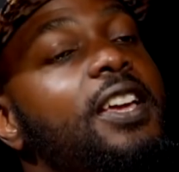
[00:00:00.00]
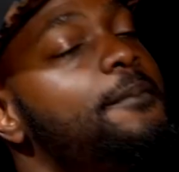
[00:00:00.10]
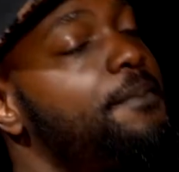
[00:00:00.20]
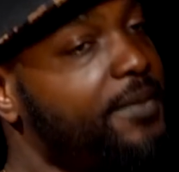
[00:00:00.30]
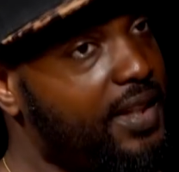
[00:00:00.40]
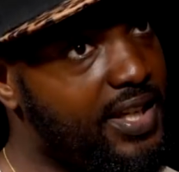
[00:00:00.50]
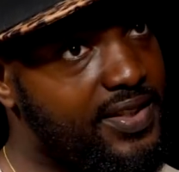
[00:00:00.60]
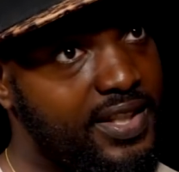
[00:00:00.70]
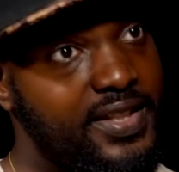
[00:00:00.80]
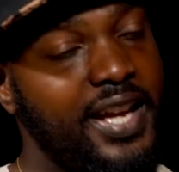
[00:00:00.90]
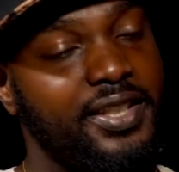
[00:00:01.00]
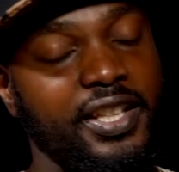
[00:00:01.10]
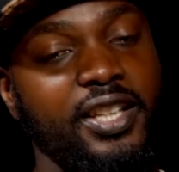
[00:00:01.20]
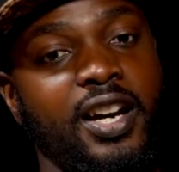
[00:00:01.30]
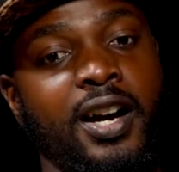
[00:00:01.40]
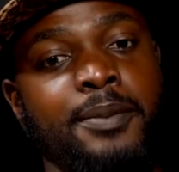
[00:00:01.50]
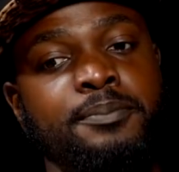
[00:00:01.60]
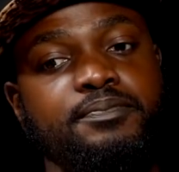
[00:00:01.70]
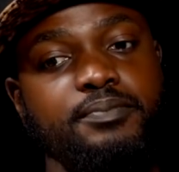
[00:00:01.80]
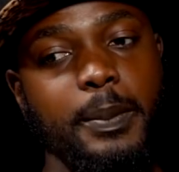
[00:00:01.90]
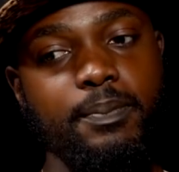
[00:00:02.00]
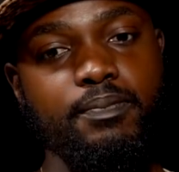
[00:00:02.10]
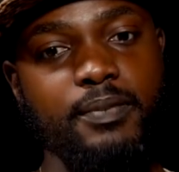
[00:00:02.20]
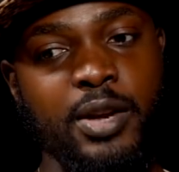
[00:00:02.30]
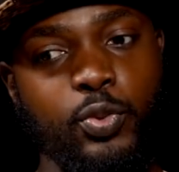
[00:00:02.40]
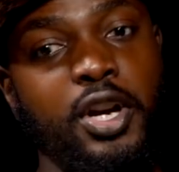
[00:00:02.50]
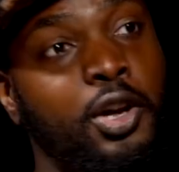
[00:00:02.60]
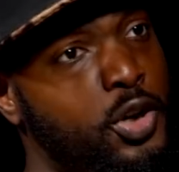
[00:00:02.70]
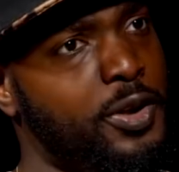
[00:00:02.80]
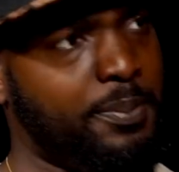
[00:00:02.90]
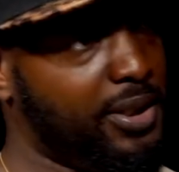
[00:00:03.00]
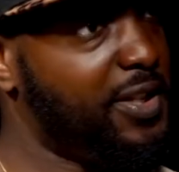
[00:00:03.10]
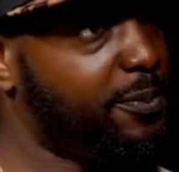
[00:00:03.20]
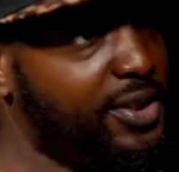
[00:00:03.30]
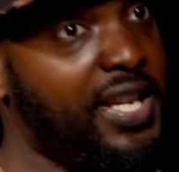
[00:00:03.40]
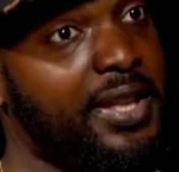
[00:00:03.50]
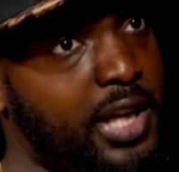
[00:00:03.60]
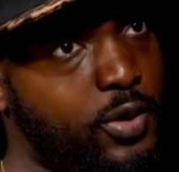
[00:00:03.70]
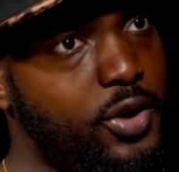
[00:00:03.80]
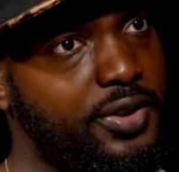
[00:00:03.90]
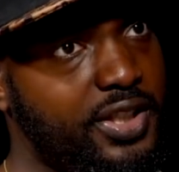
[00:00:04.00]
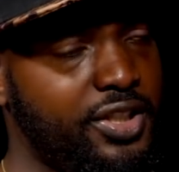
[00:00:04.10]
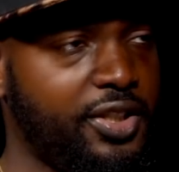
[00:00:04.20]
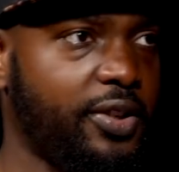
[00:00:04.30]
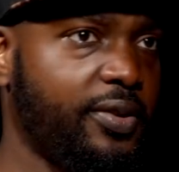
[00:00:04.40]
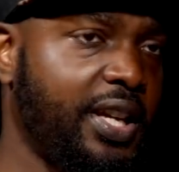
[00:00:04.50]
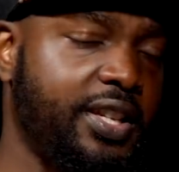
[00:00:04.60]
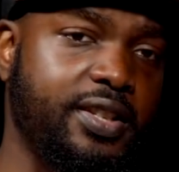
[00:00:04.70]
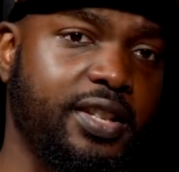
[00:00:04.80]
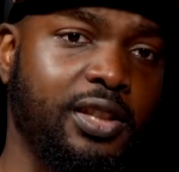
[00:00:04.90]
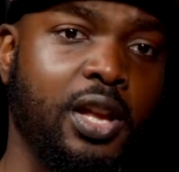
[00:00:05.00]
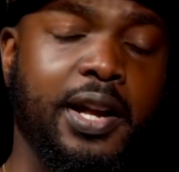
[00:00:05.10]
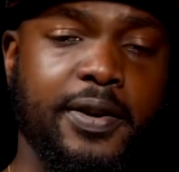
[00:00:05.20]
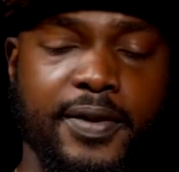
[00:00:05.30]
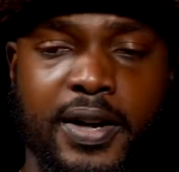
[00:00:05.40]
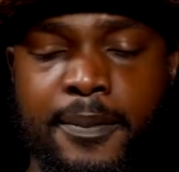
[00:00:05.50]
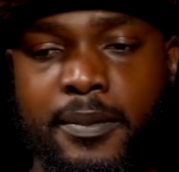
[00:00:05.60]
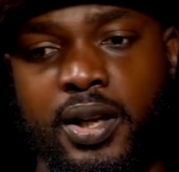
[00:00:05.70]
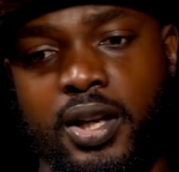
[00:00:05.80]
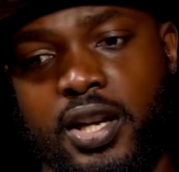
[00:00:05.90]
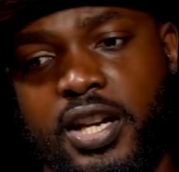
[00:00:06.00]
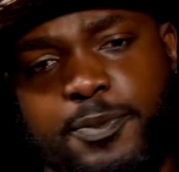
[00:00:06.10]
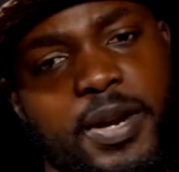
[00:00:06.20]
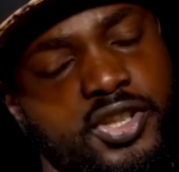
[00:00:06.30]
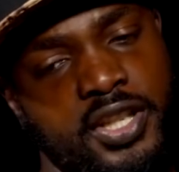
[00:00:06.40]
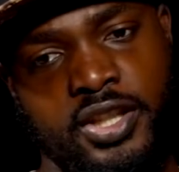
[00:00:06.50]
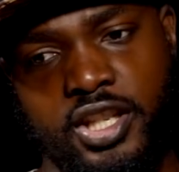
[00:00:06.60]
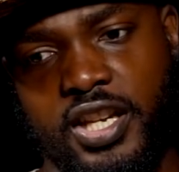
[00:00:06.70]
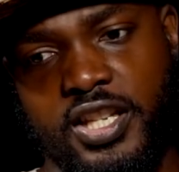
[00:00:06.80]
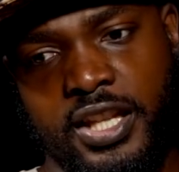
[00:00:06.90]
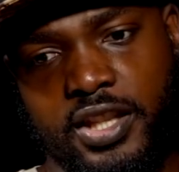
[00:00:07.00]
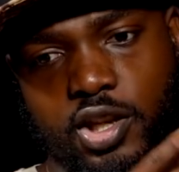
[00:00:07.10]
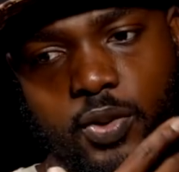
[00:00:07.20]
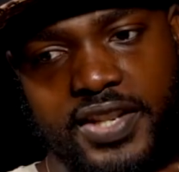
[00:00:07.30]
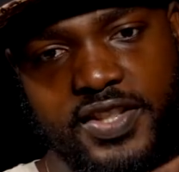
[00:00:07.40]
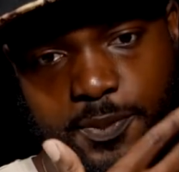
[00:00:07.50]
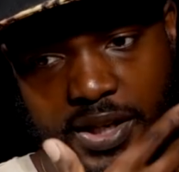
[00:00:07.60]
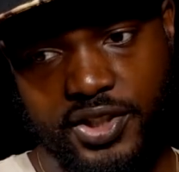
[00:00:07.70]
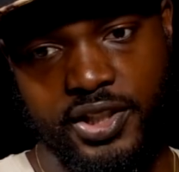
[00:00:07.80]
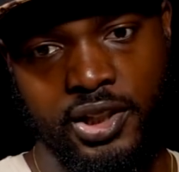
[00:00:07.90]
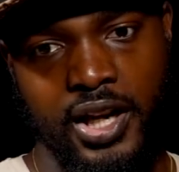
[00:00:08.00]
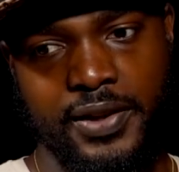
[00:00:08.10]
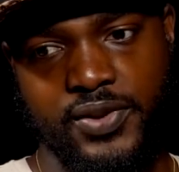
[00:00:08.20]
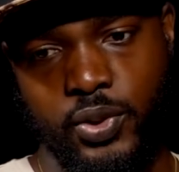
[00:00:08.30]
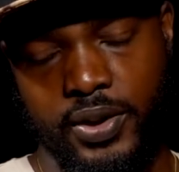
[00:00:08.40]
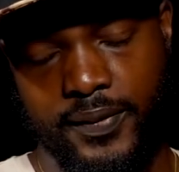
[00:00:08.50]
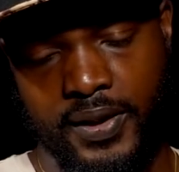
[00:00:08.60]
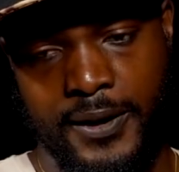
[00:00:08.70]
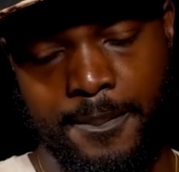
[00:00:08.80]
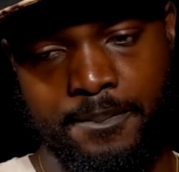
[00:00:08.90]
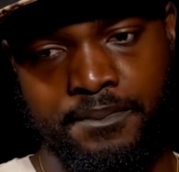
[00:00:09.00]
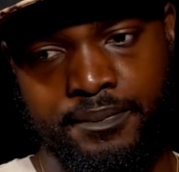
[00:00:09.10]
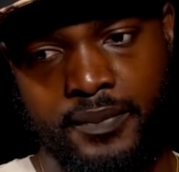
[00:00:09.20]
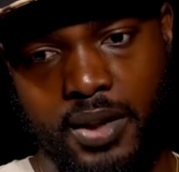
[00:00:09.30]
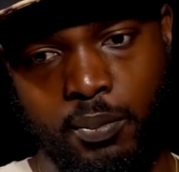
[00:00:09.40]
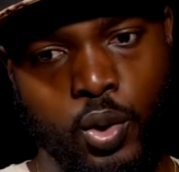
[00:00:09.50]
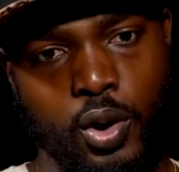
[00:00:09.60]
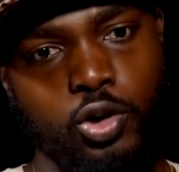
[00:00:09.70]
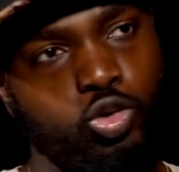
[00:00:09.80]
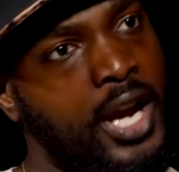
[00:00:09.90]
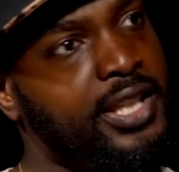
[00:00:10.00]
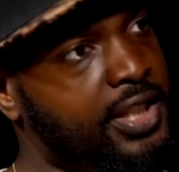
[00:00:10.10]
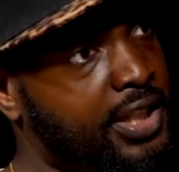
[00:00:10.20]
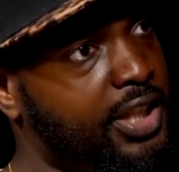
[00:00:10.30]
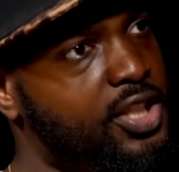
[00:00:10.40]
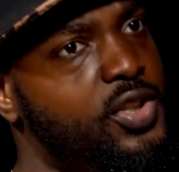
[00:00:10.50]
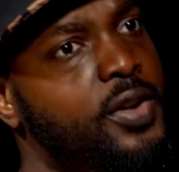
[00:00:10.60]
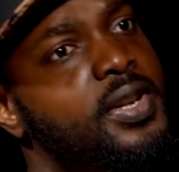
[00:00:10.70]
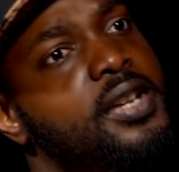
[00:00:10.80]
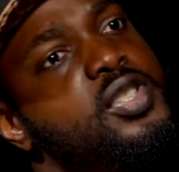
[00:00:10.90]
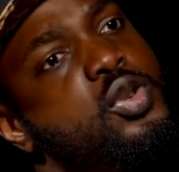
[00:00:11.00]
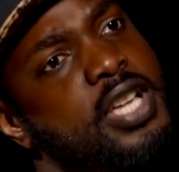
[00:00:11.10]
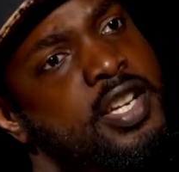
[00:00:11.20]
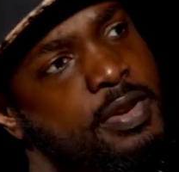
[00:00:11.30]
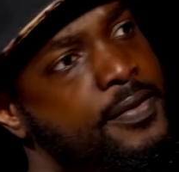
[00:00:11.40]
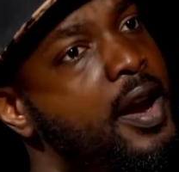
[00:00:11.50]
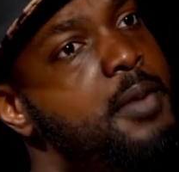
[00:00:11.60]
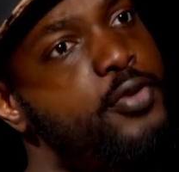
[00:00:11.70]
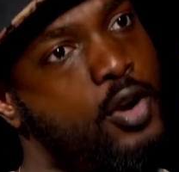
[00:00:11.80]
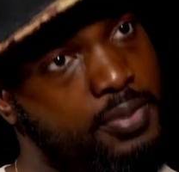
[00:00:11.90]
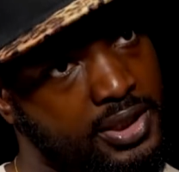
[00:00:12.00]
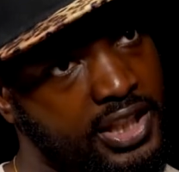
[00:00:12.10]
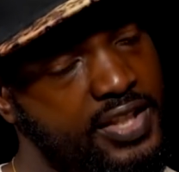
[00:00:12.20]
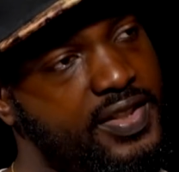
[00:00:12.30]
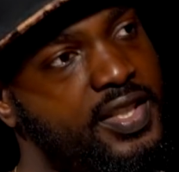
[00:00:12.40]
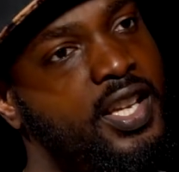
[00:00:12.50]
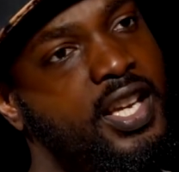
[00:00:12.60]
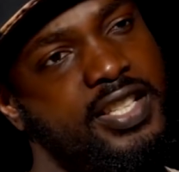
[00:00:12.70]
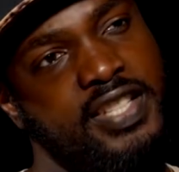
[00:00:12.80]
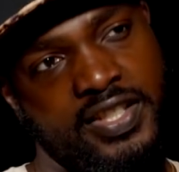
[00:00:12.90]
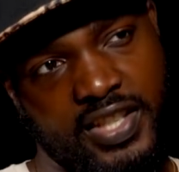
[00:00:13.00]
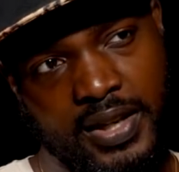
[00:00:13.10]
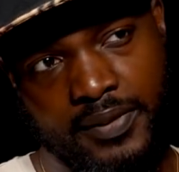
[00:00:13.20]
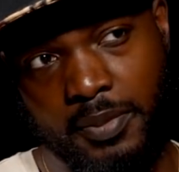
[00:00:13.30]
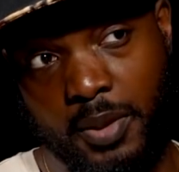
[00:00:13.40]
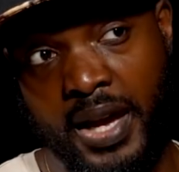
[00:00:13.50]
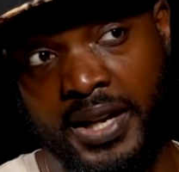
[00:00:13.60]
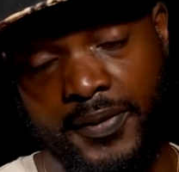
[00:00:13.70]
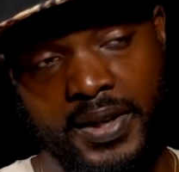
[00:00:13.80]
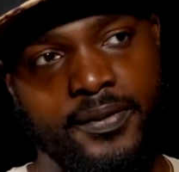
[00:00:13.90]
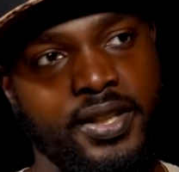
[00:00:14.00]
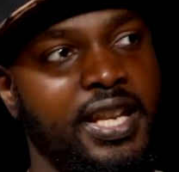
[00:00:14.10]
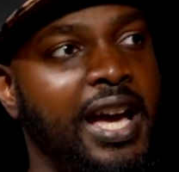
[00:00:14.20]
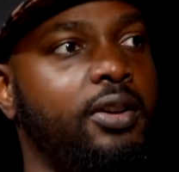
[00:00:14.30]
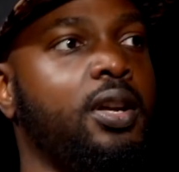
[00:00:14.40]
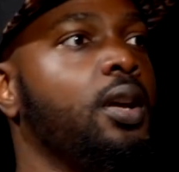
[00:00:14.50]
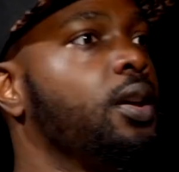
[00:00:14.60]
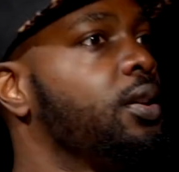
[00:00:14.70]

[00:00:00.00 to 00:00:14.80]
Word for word: a start. Yes, exactly. Um, and we all know that police protect their own, and you know, and mm-hmm. a lot of, um, especially in the in the U.S., especially a lot of sort of um, more right leaning conservatives who tend to be very pro police and tend to give them the benefit of the doubt.